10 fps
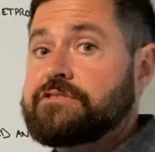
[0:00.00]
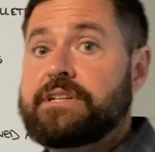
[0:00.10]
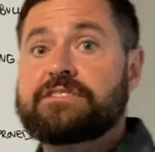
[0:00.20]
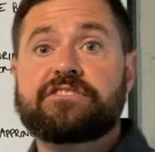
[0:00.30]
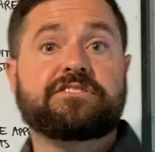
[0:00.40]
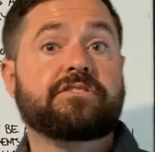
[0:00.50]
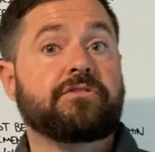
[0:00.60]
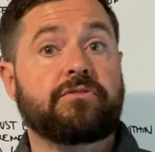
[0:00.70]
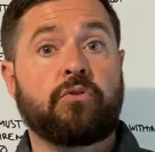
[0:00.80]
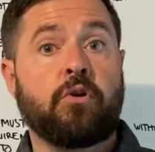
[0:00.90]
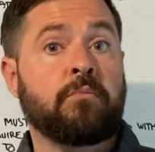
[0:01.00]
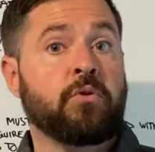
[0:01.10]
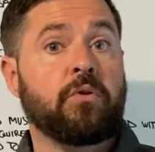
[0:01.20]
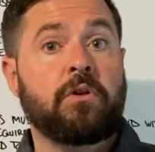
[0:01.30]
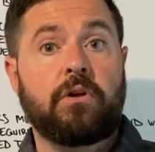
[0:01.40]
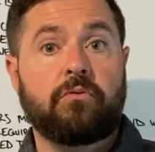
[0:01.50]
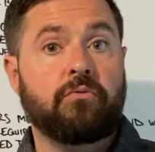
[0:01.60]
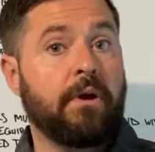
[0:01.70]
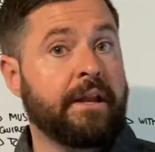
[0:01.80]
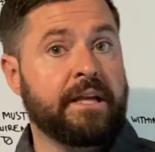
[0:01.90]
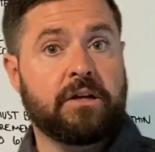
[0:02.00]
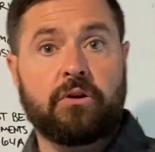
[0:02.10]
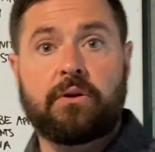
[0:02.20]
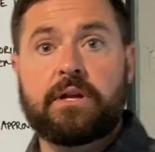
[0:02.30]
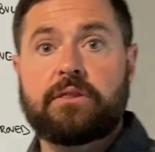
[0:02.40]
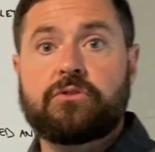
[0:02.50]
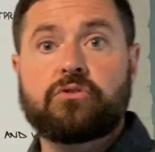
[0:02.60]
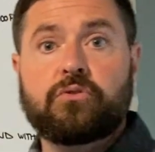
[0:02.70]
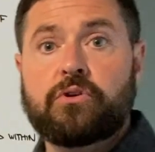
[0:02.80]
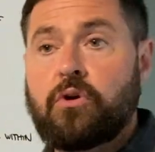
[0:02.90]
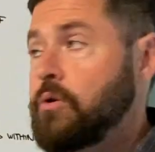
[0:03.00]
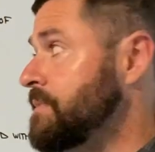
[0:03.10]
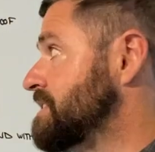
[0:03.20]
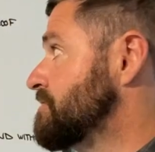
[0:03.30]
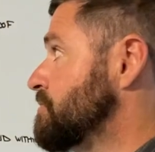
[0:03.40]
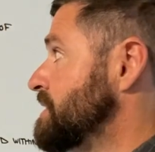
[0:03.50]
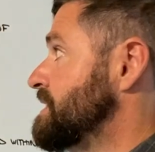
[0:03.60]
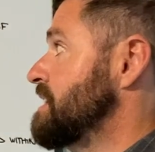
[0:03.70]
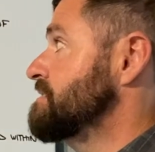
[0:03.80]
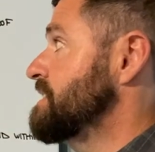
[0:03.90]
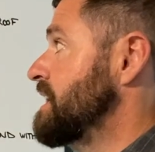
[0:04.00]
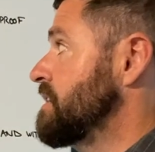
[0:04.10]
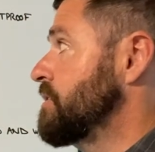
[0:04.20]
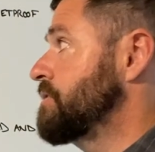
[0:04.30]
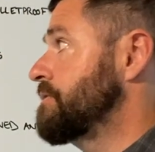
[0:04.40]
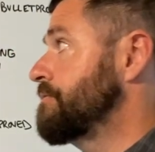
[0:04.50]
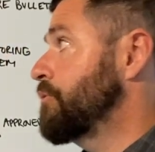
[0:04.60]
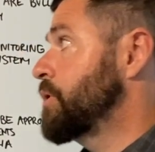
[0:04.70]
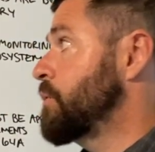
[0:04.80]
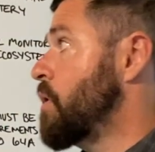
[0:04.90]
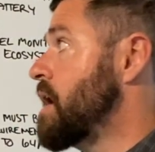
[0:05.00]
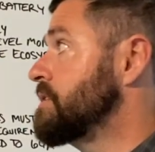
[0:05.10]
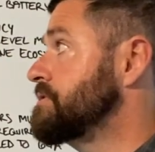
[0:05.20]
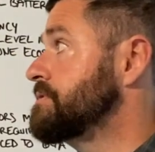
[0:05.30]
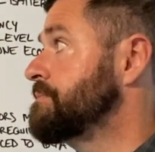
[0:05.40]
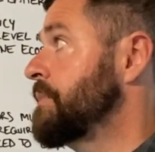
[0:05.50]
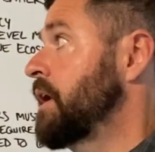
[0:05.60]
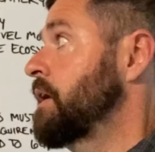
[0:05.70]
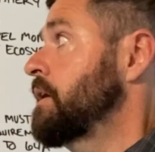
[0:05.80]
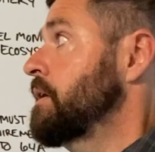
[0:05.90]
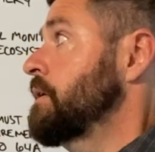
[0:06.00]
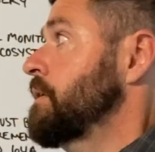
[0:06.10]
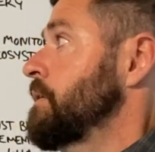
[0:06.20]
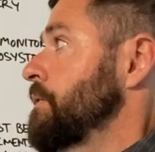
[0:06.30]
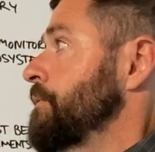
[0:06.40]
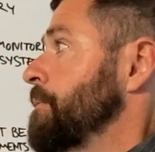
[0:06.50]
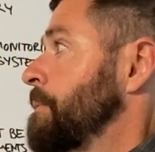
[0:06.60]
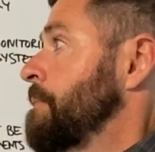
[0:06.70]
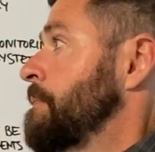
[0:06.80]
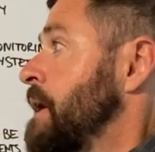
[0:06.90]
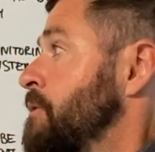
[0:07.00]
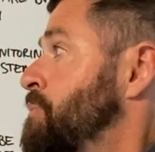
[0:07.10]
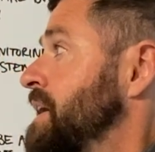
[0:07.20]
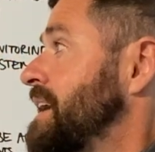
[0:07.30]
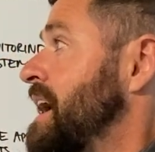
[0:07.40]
So that's just the normal running current through your home. That's 3,840 watts. Now the peak